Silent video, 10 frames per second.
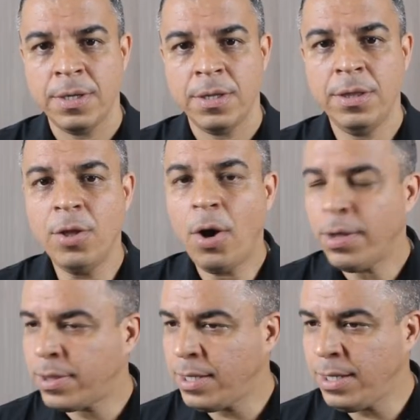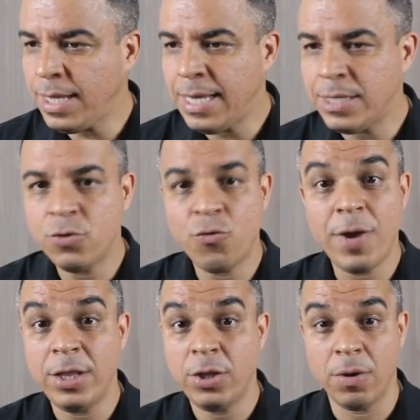Nothing is
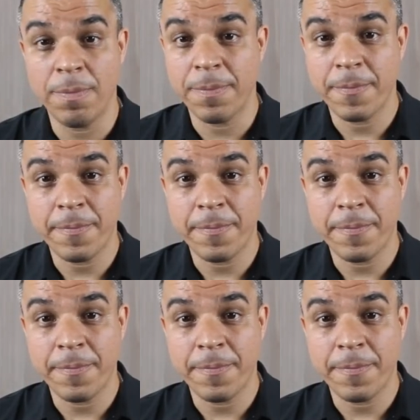random.